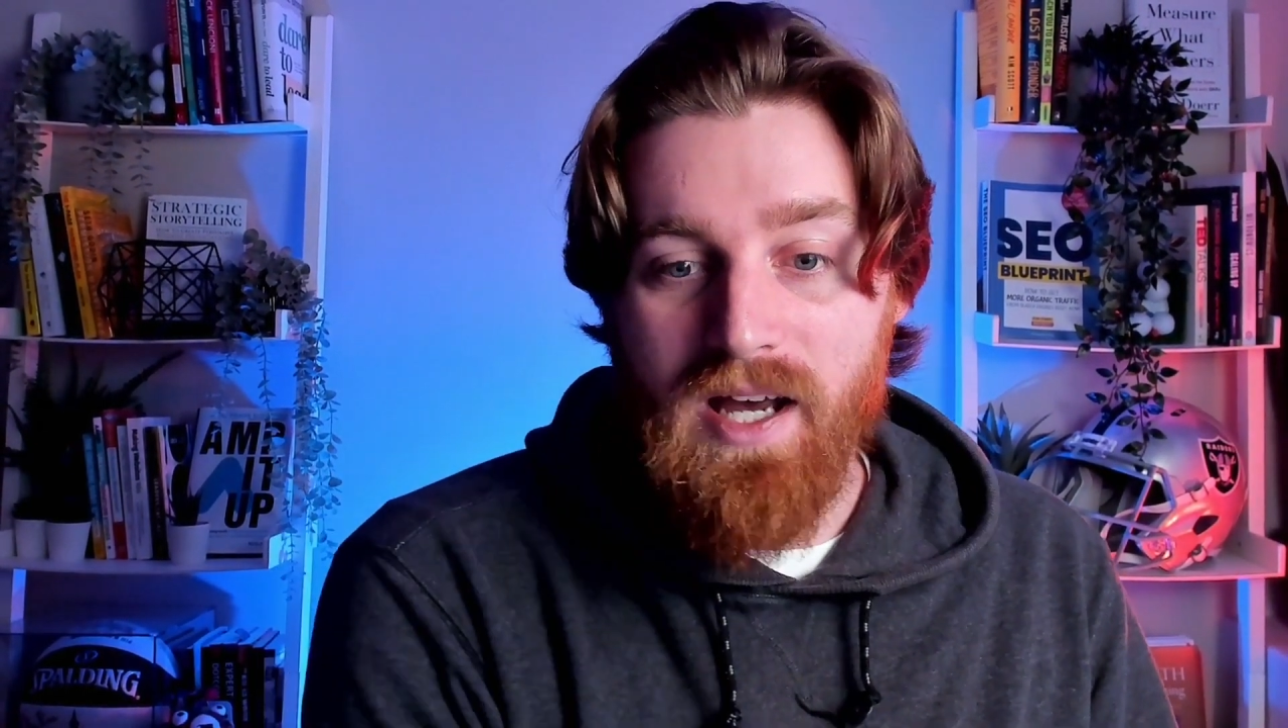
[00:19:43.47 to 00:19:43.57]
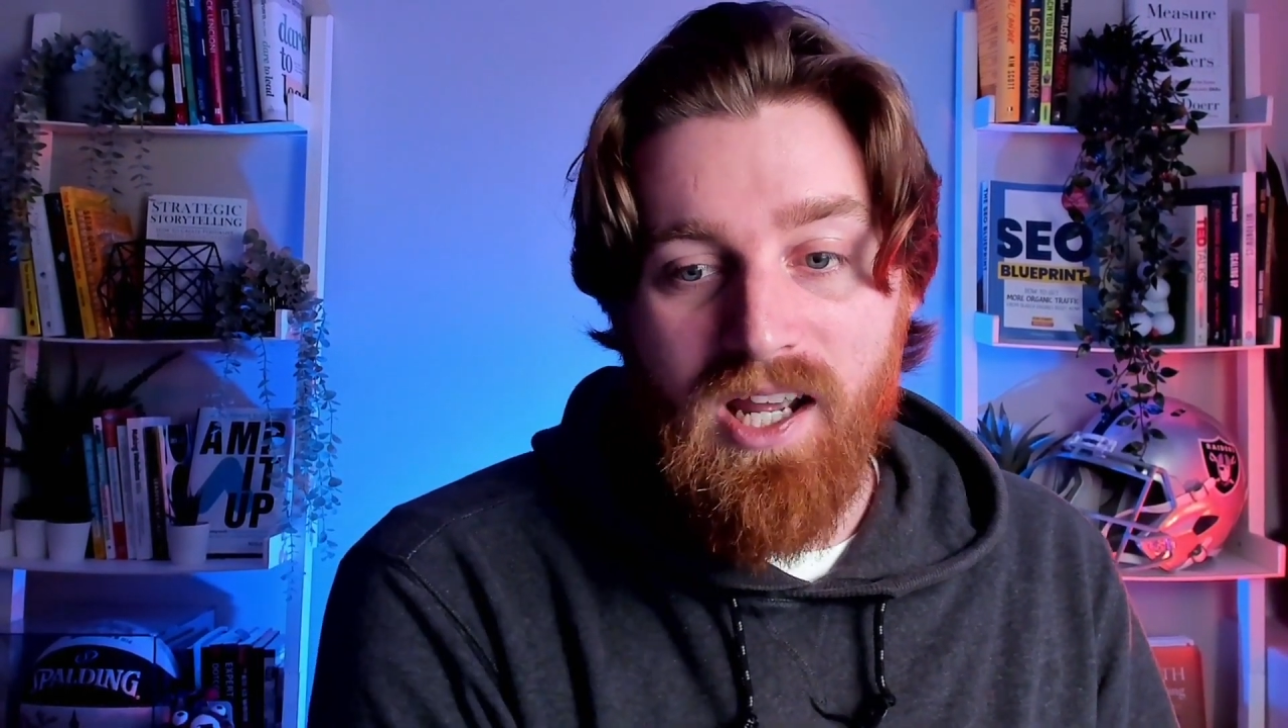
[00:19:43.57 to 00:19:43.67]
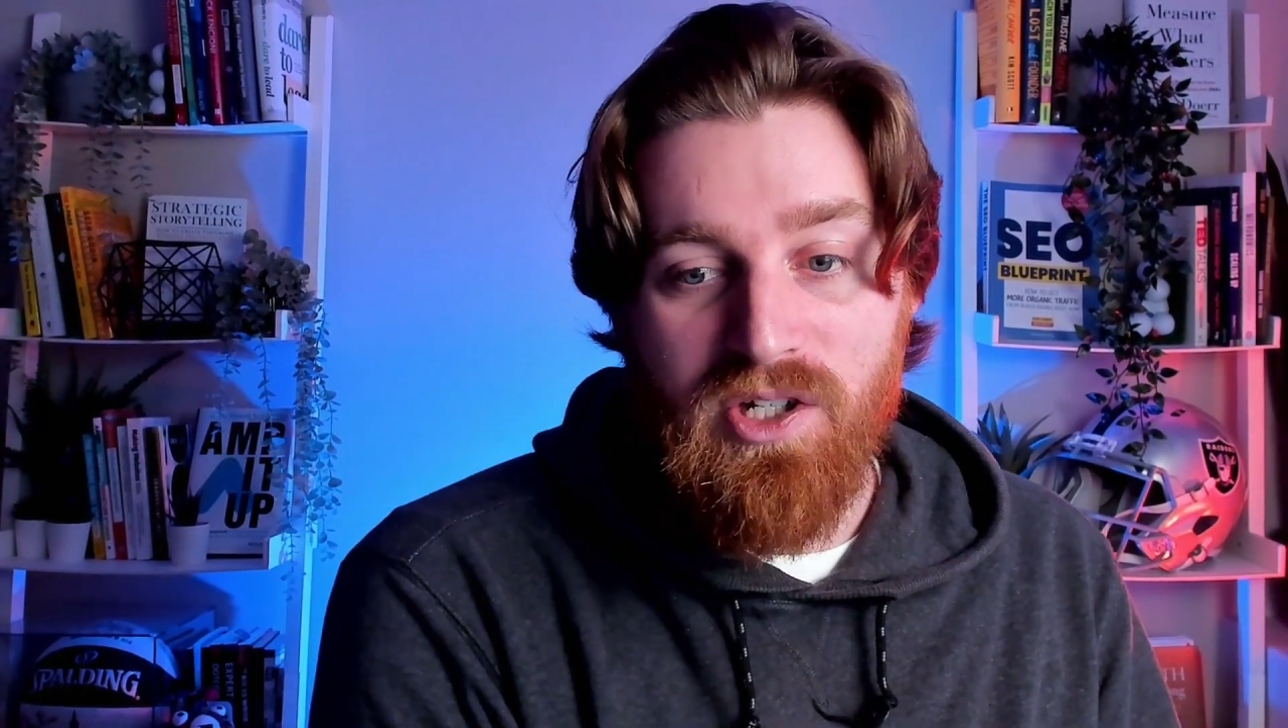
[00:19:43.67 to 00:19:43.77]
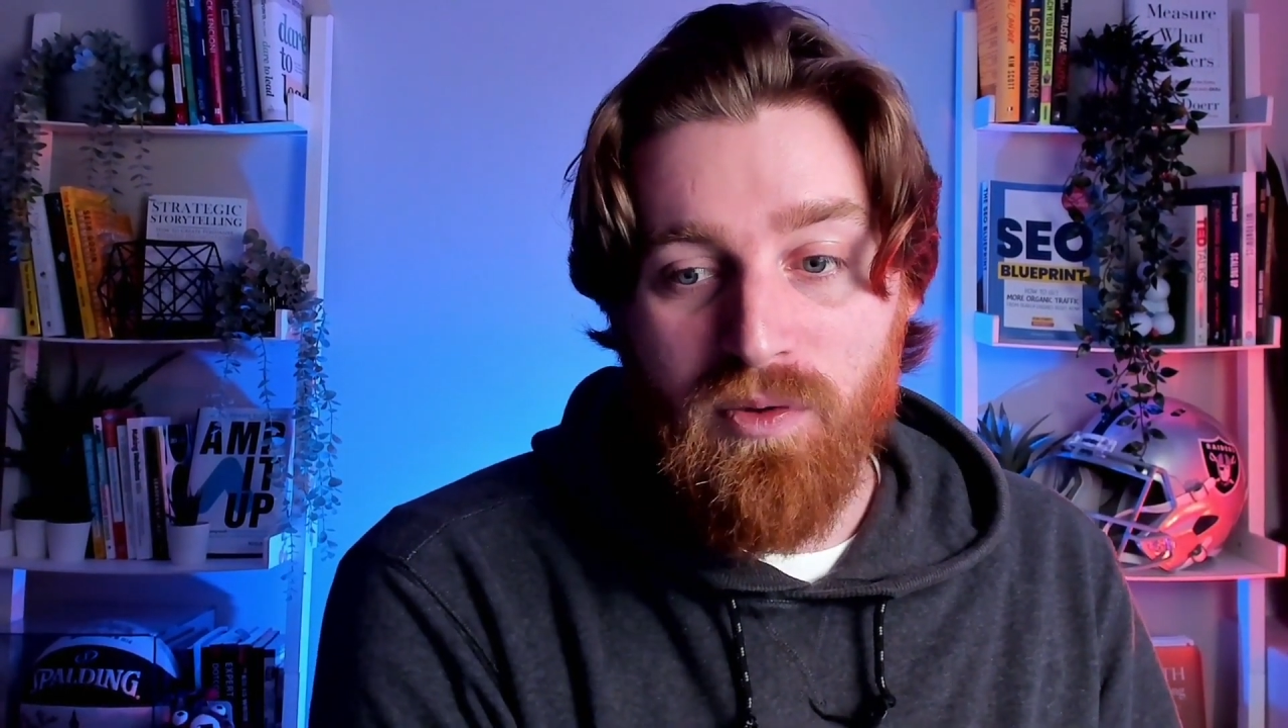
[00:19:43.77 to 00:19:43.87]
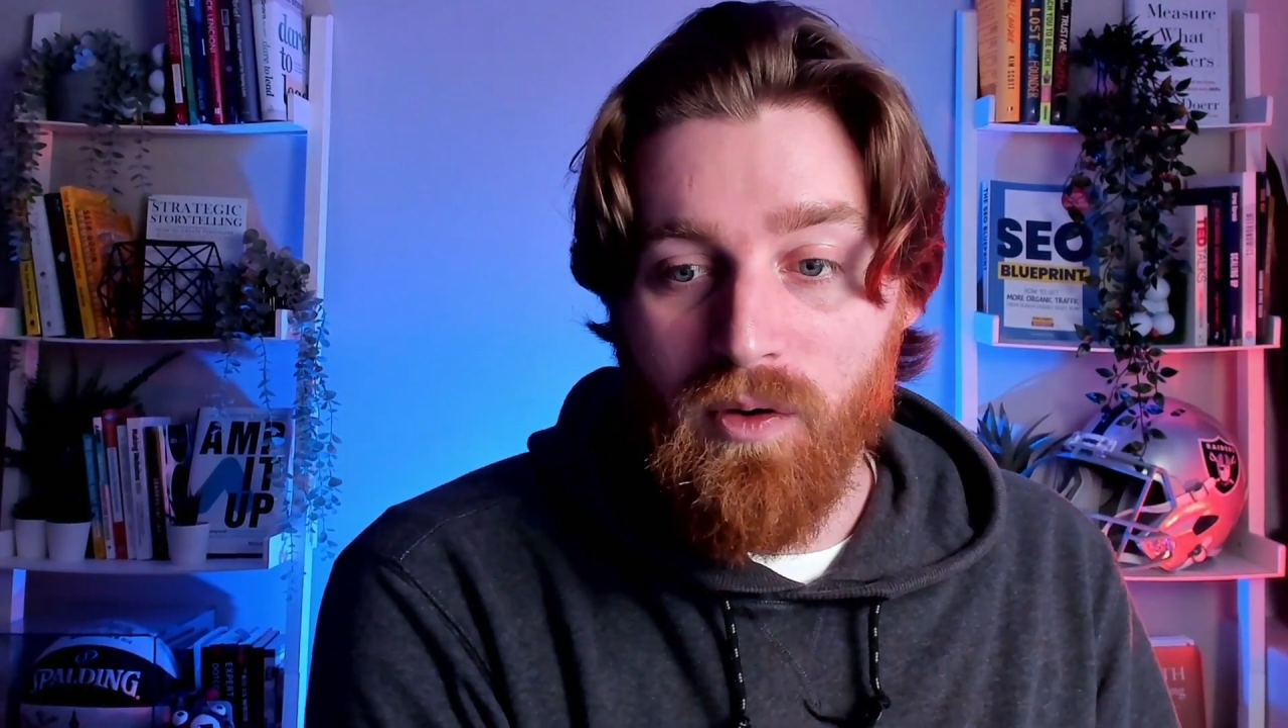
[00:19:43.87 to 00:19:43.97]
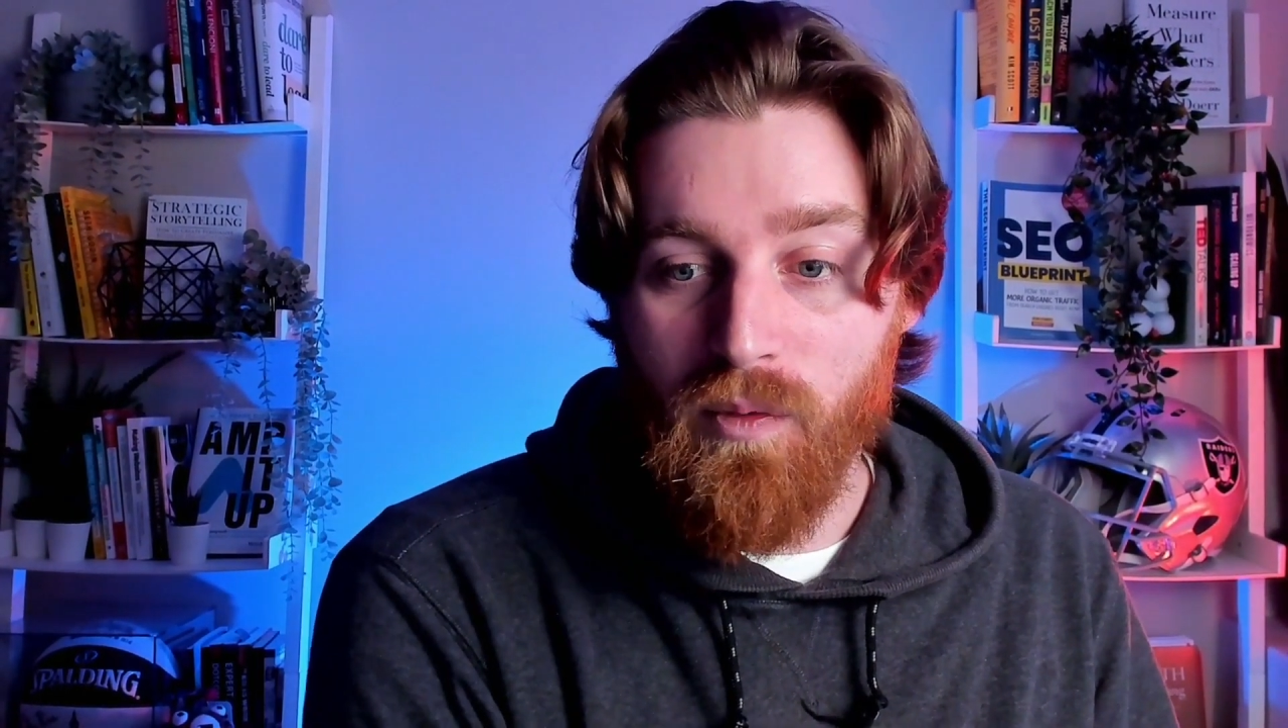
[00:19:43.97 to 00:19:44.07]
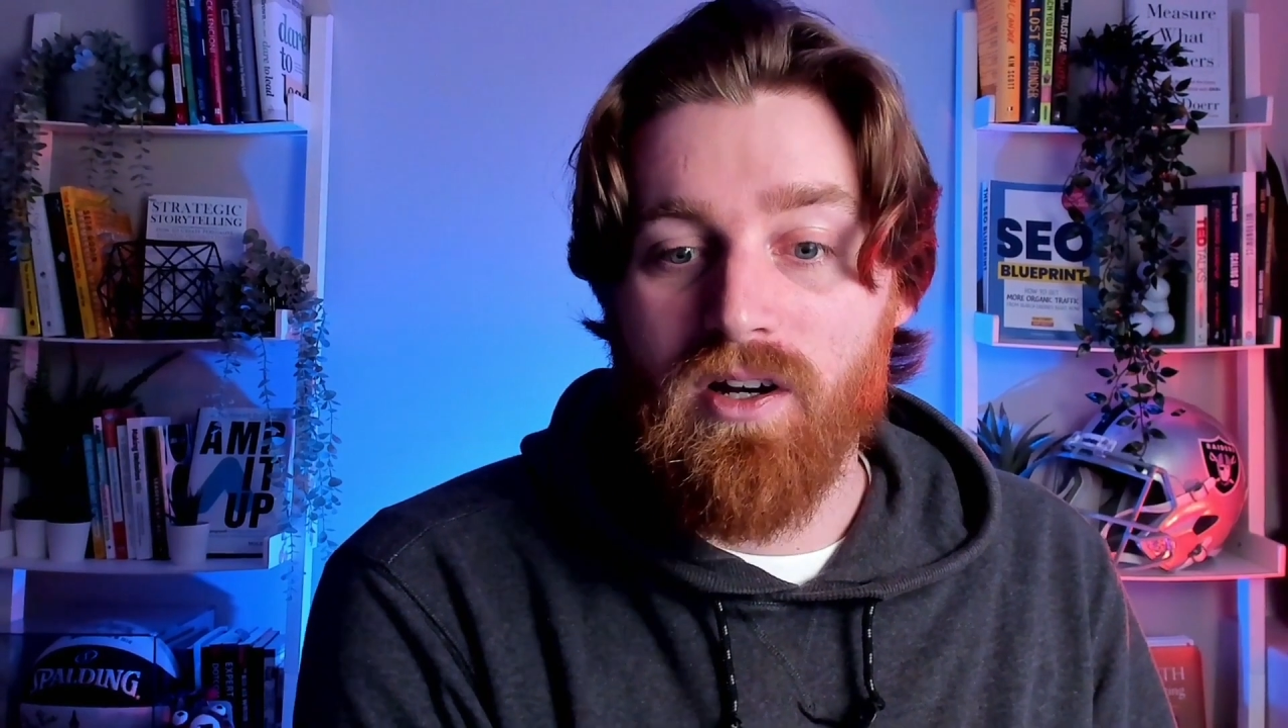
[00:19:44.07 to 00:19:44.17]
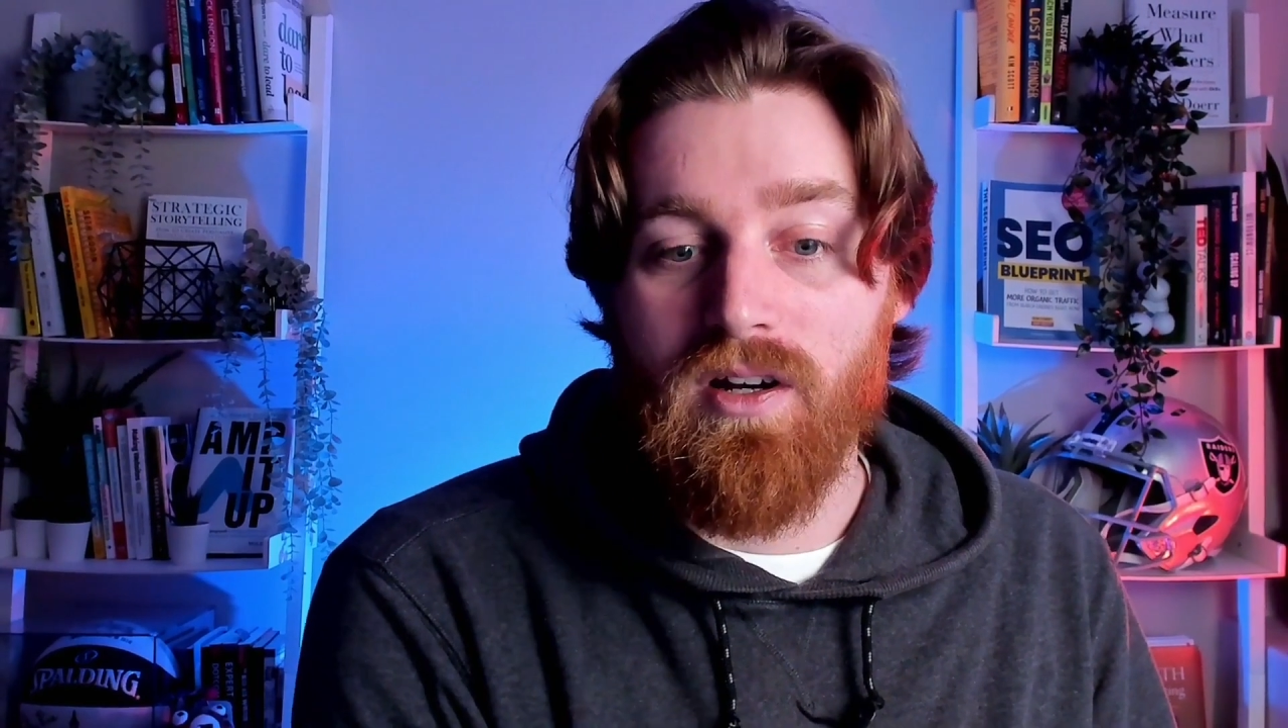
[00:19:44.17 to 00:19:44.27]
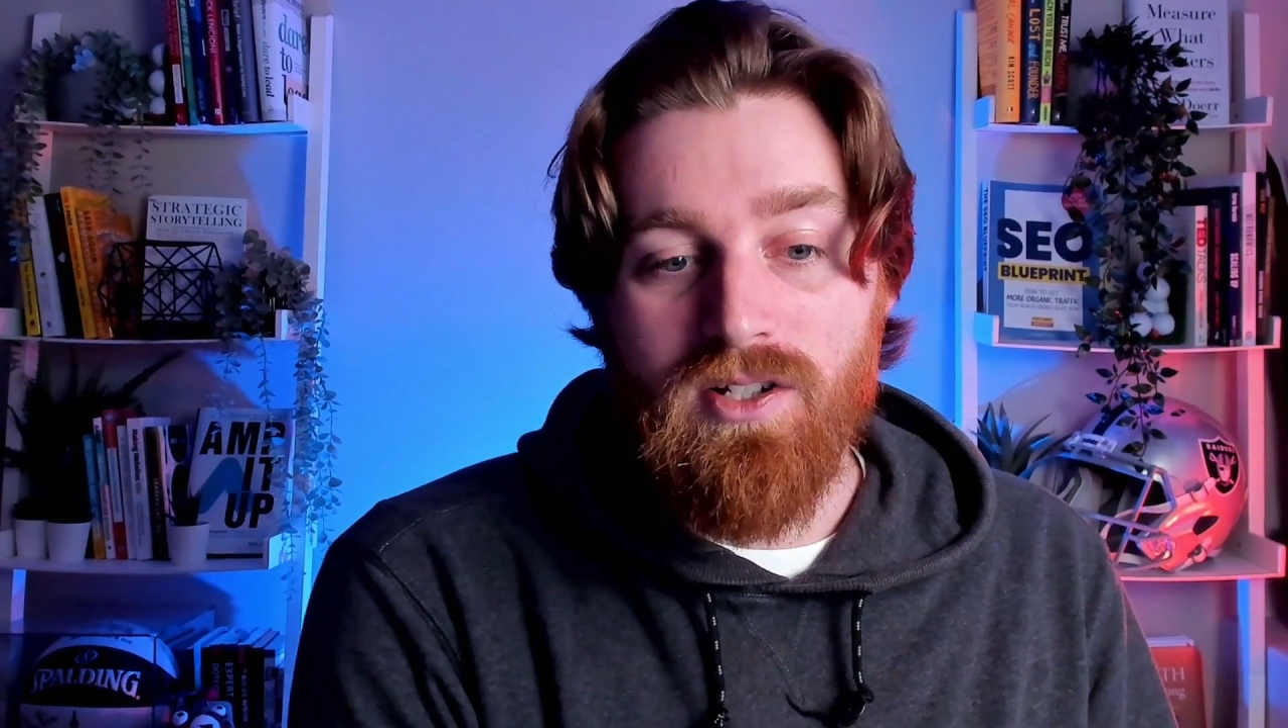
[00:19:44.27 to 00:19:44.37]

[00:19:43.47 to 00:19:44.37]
H1 what you're going